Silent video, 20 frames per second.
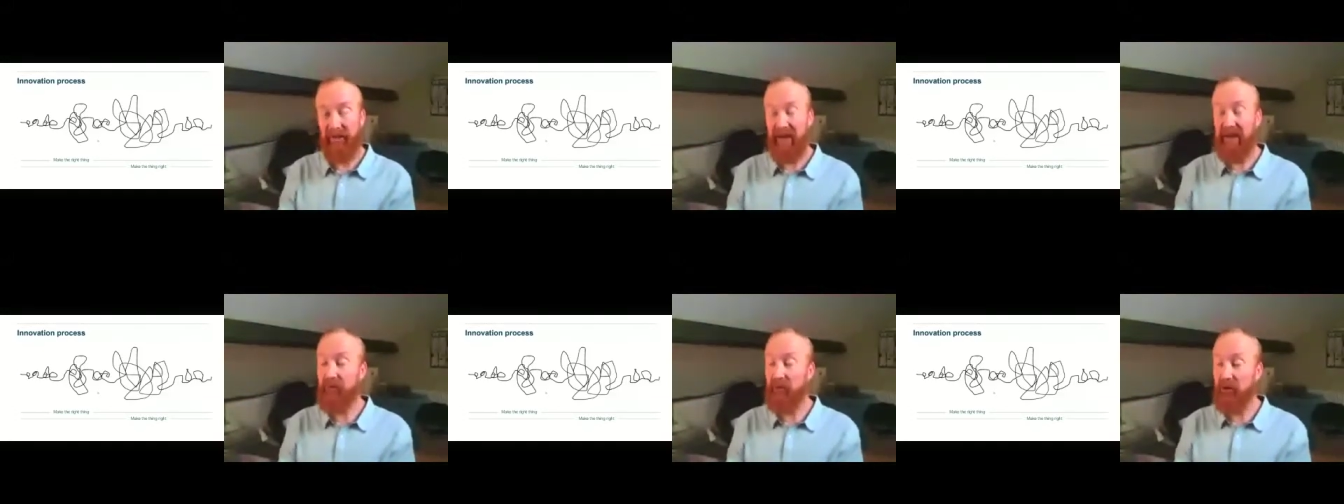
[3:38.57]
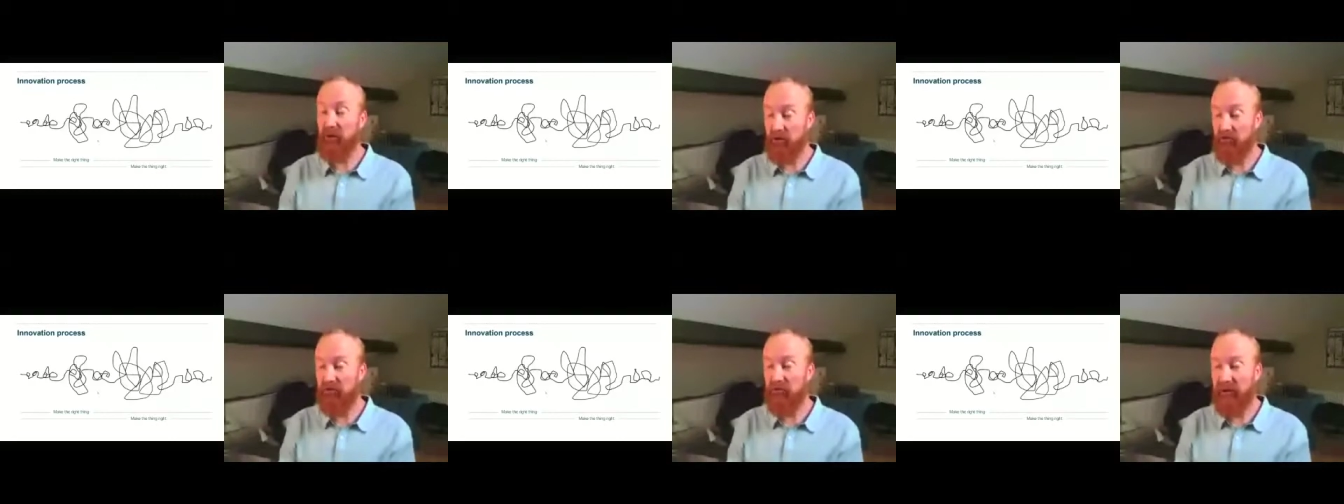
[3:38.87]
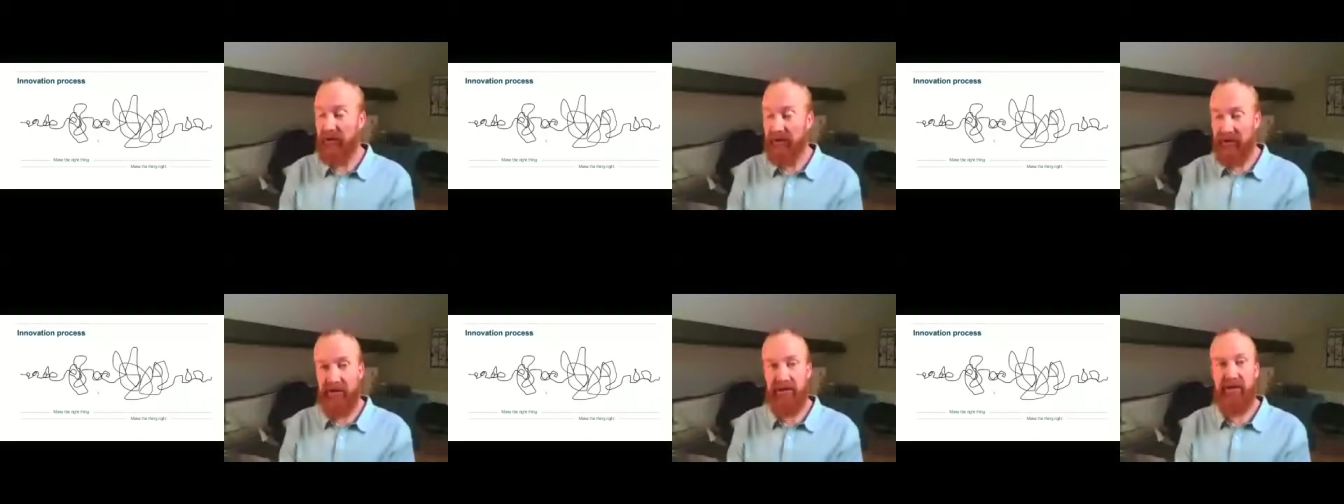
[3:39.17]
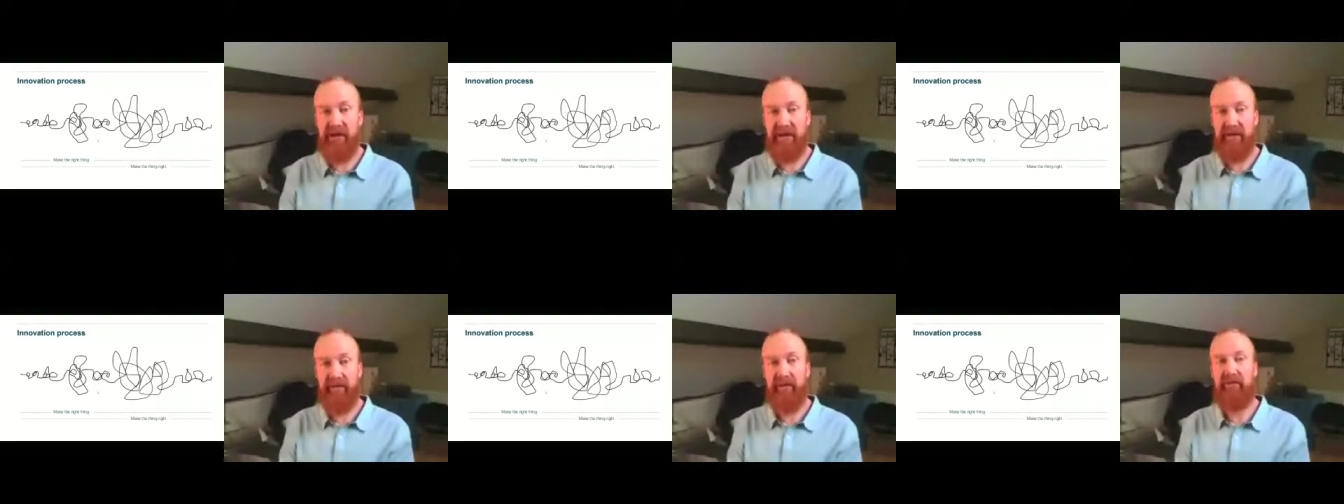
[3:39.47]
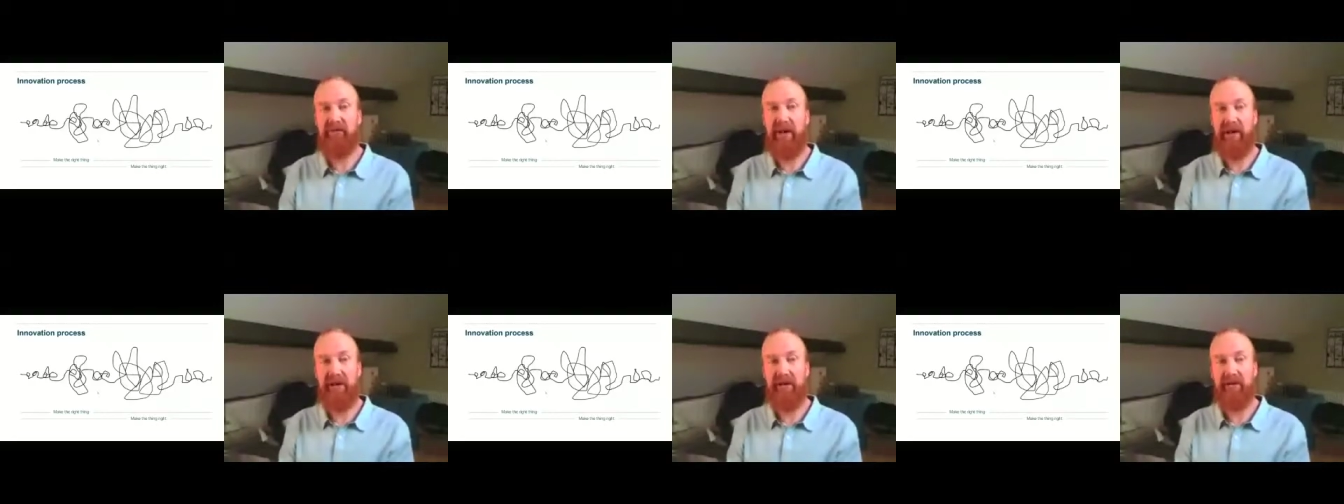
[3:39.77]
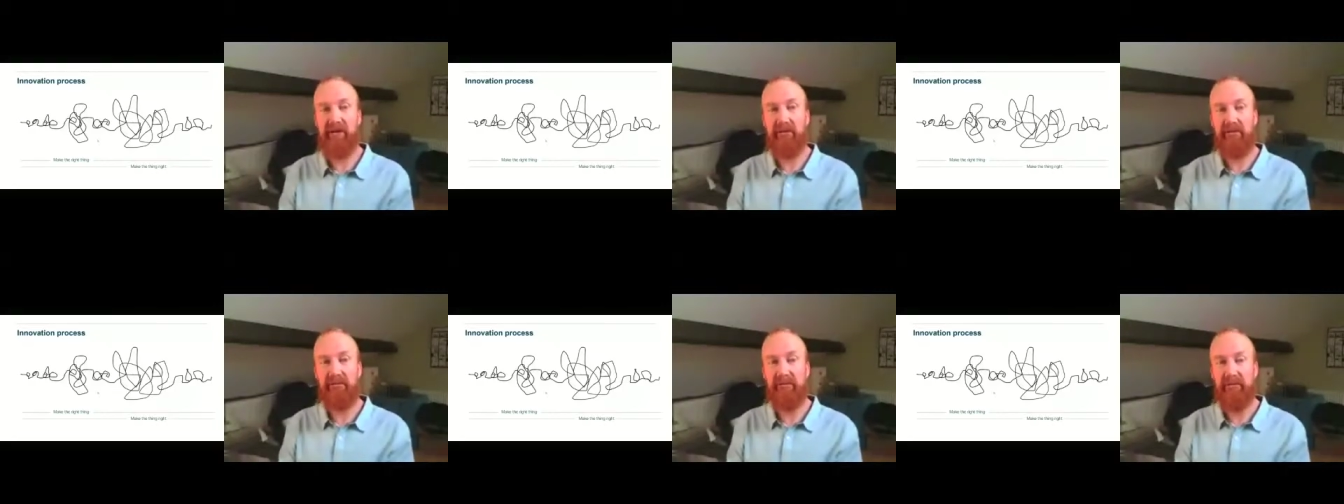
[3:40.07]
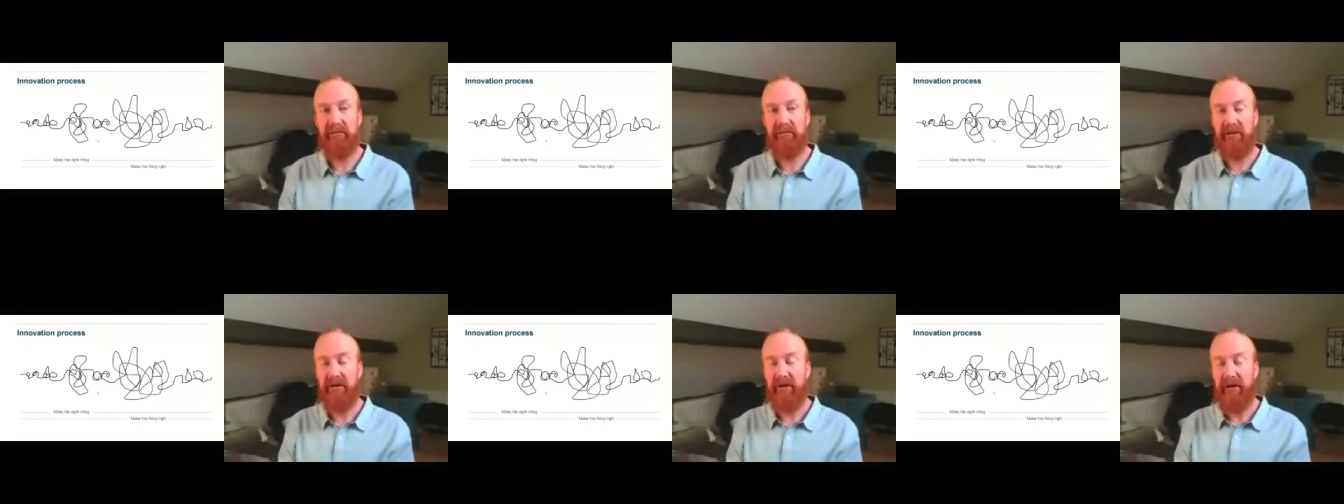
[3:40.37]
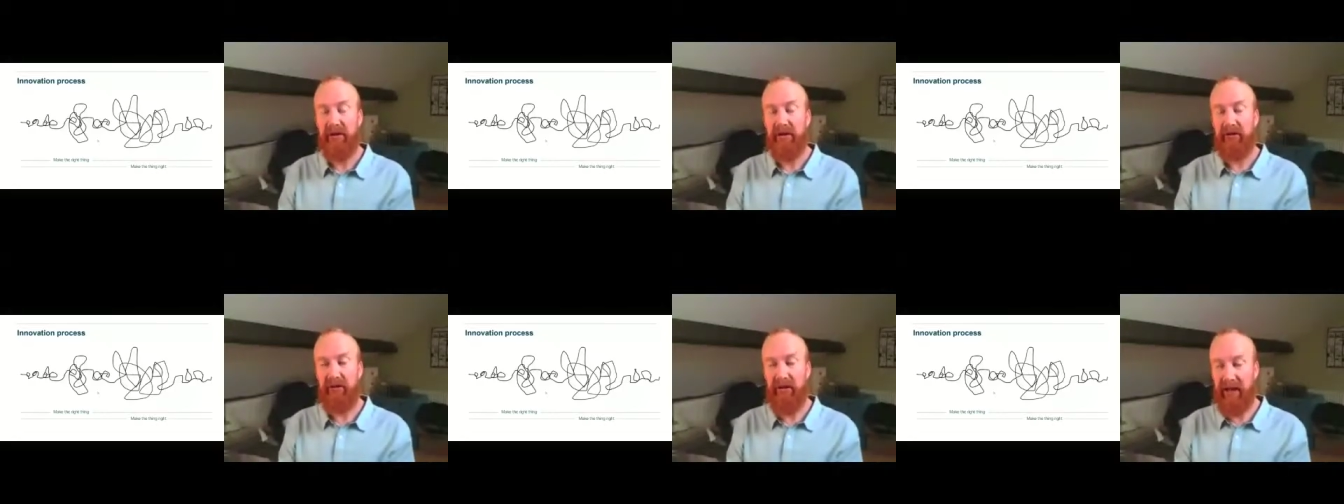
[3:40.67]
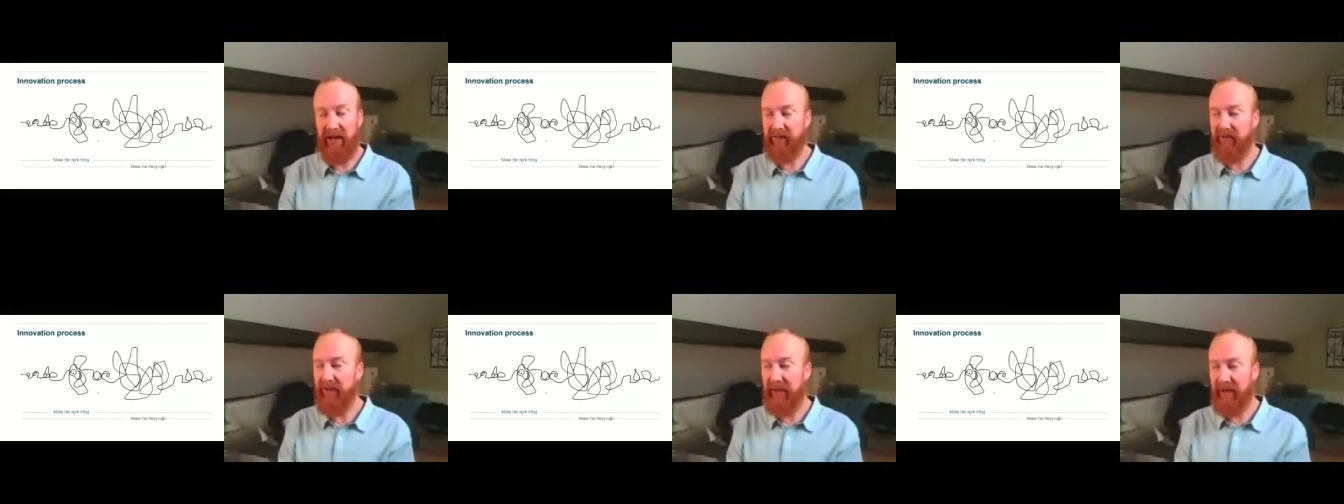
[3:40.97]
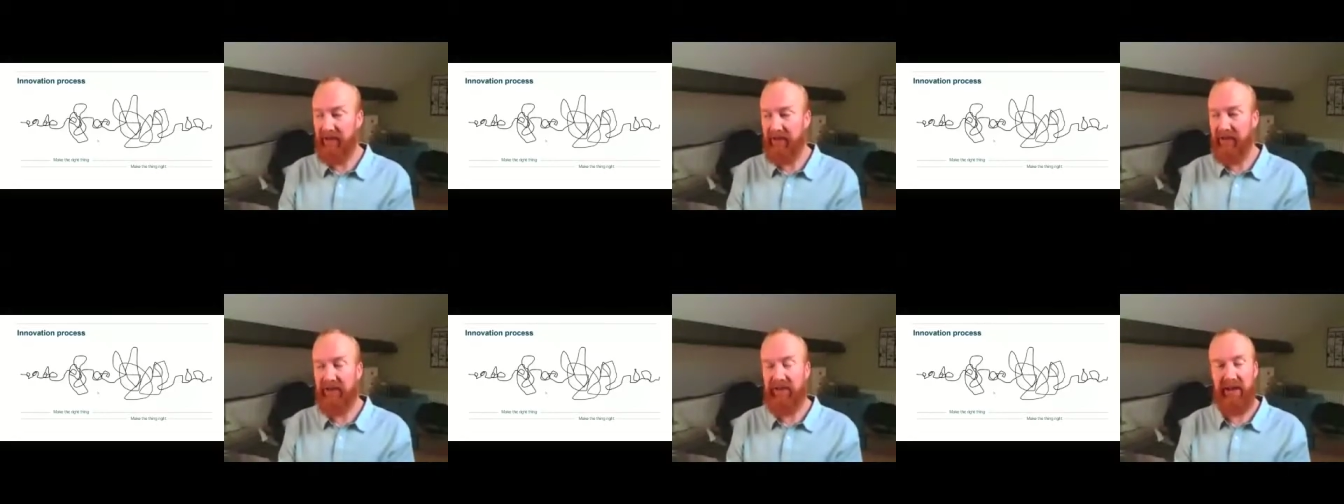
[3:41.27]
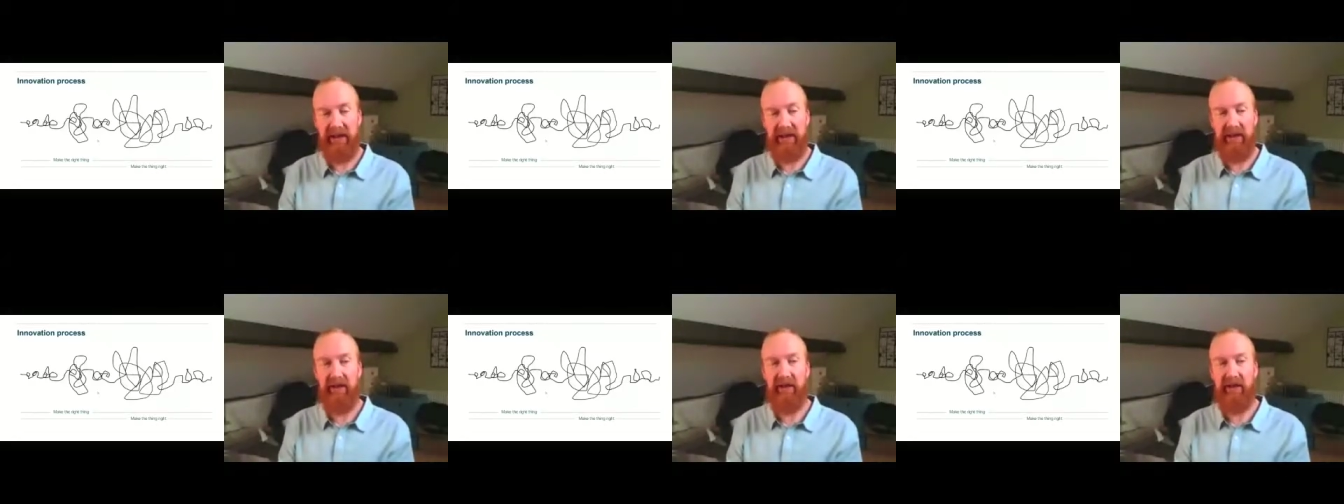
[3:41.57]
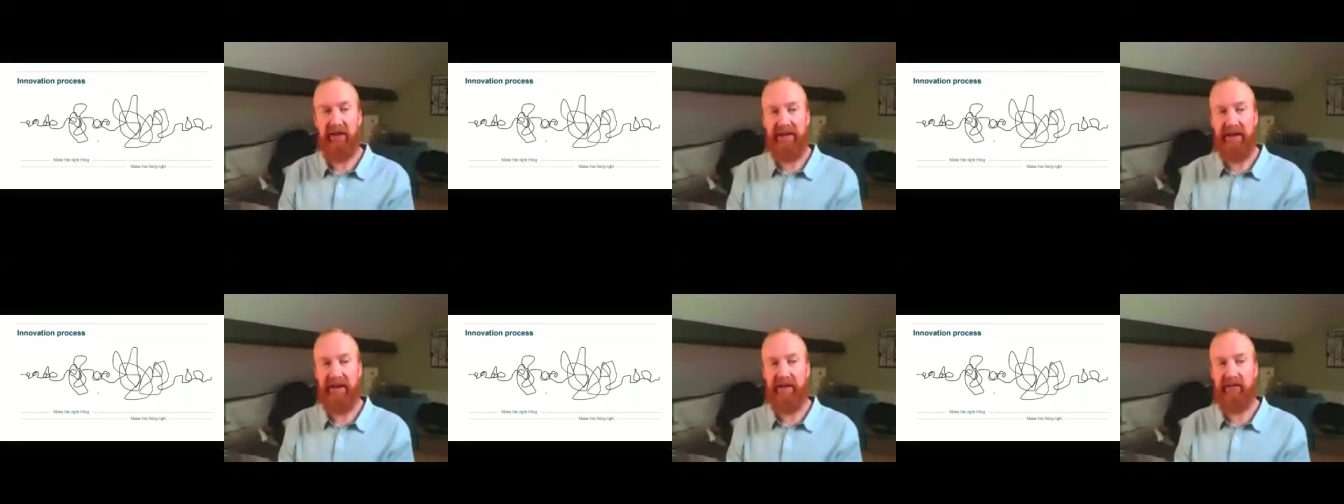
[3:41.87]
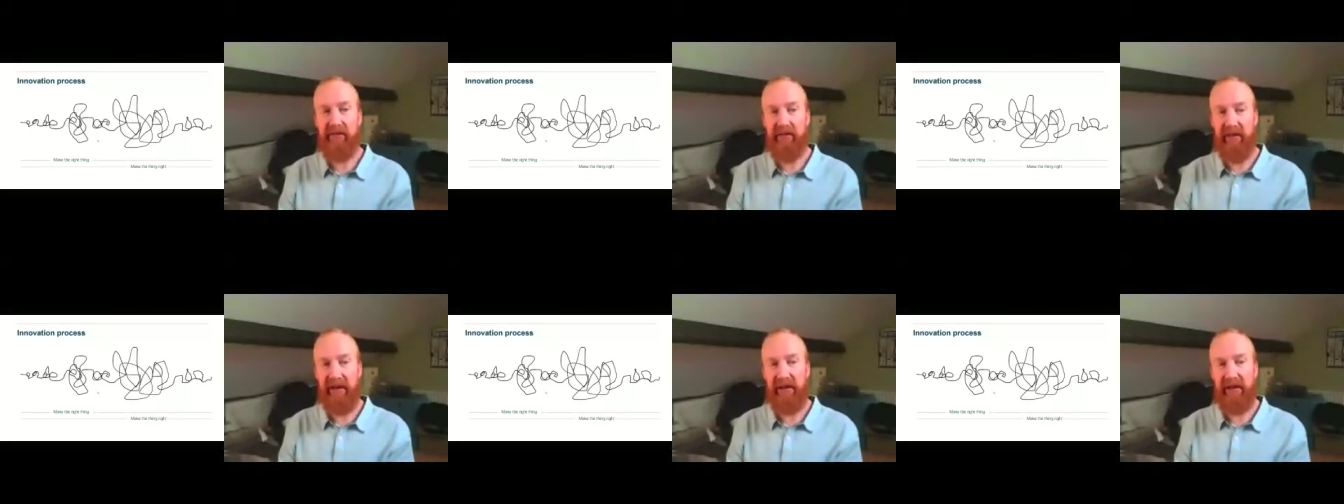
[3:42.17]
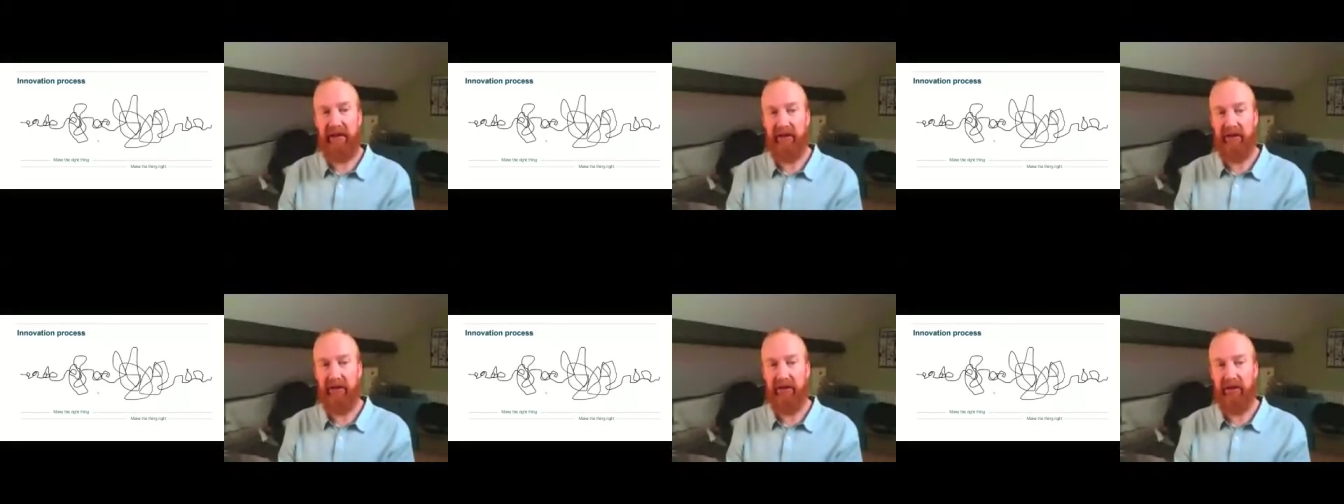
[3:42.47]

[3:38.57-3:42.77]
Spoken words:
If you're trying to do something radical, you have to entertain the idea of failure.